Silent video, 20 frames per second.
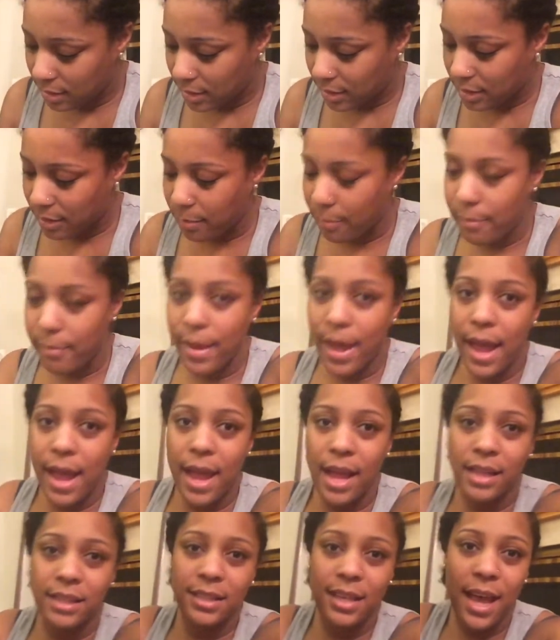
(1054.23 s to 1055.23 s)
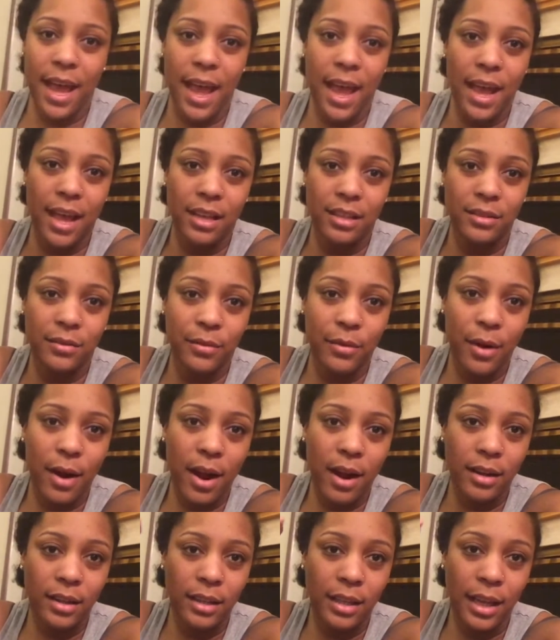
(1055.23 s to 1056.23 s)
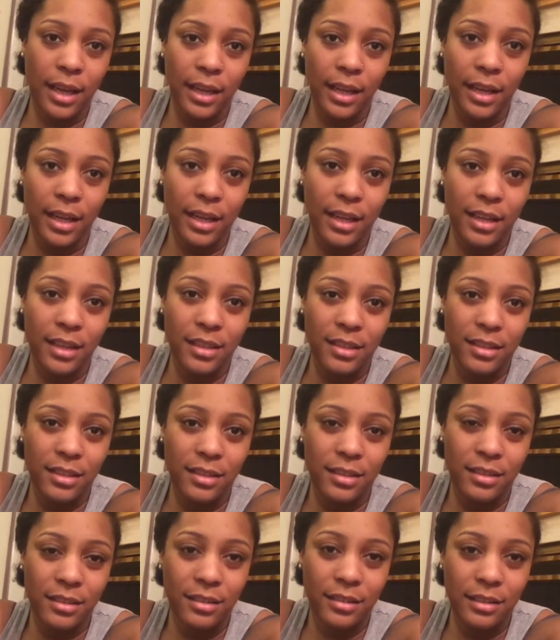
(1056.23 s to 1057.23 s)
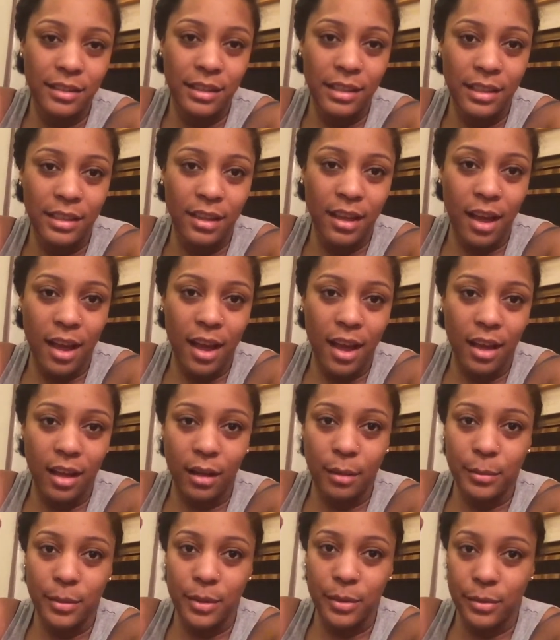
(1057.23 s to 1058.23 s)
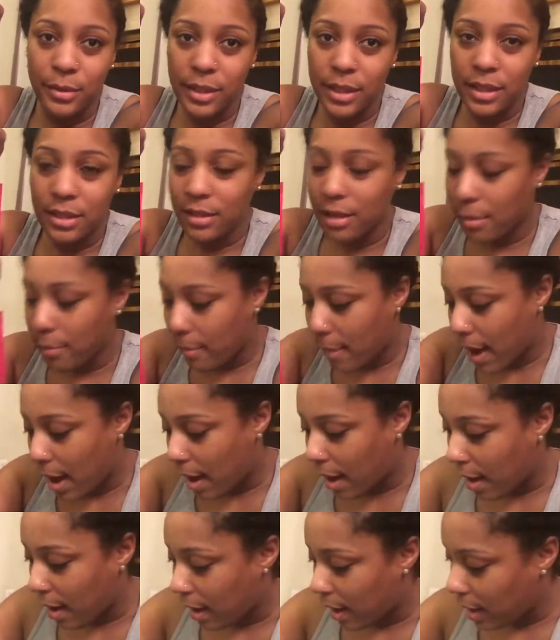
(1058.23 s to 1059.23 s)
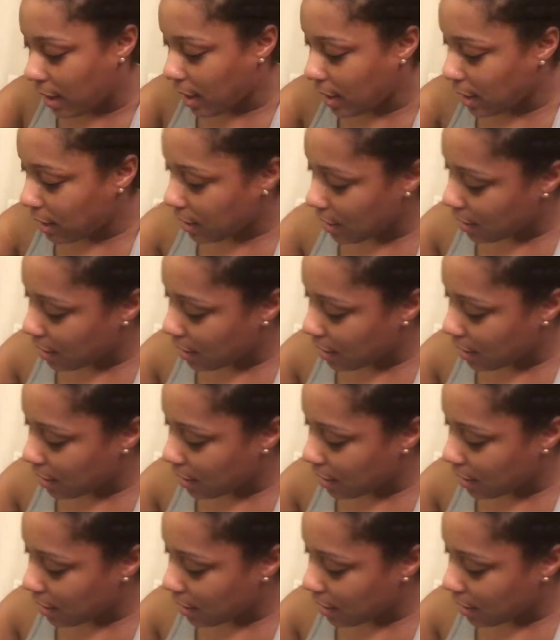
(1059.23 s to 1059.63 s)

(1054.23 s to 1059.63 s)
some bag tags for our luggage. Um, so these are mine.